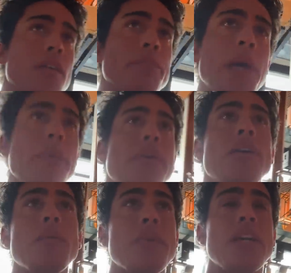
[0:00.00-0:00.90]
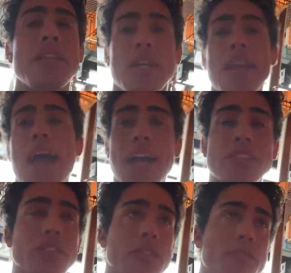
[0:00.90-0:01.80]
maybe in the
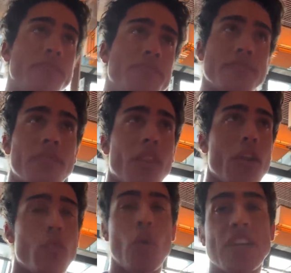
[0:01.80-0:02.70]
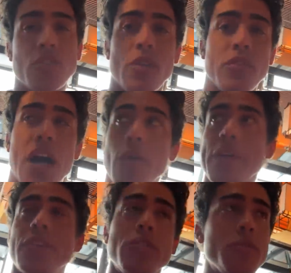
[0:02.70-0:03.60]
next restaurant vlog
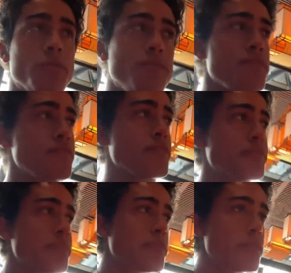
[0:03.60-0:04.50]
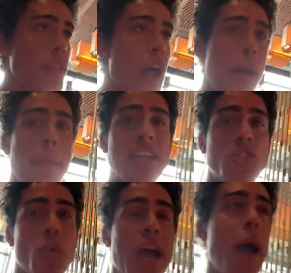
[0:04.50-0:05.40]
we do, I'll
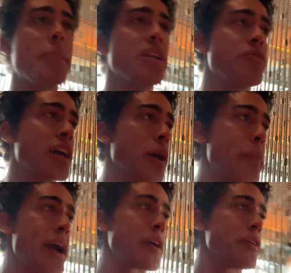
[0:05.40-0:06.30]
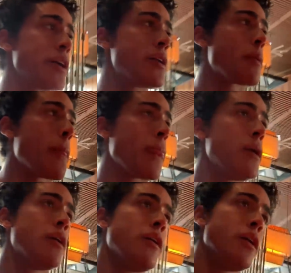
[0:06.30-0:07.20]
mention what happened if I come back here again.
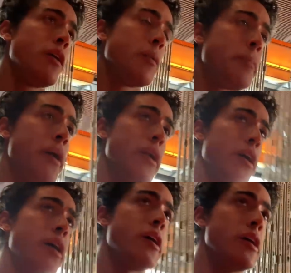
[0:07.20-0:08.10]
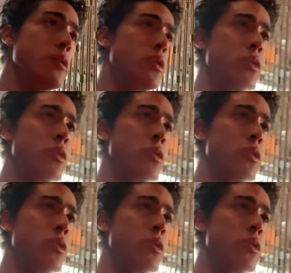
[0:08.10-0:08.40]
But